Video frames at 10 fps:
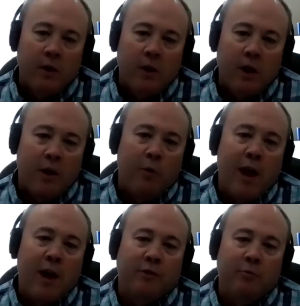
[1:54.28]
And then we
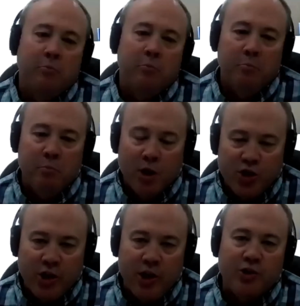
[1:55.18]
had some
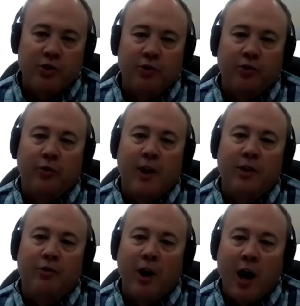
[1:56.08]
budget issues, so
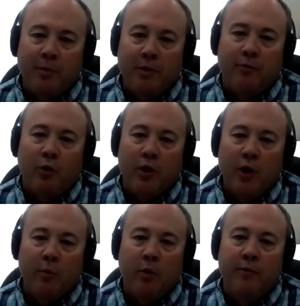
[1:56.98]
they dropped it for a
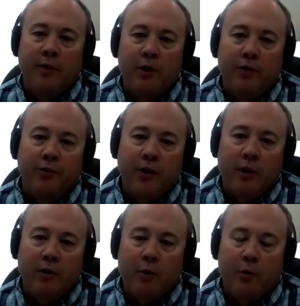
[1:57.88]
number of years
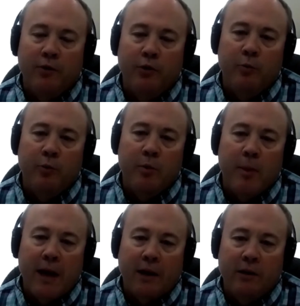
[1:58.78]
and resumed it
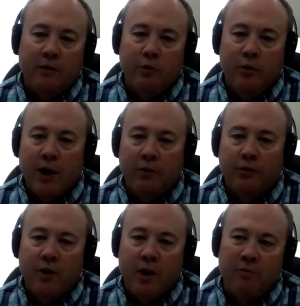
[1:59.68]
back in
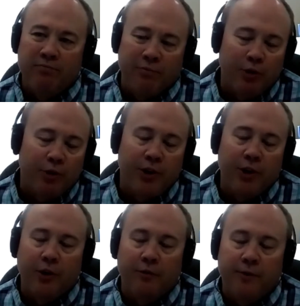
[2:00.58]

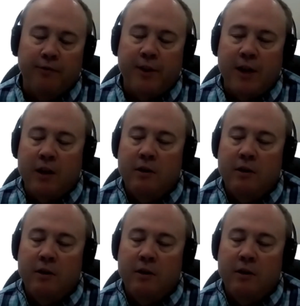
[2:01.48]
2013 or 15.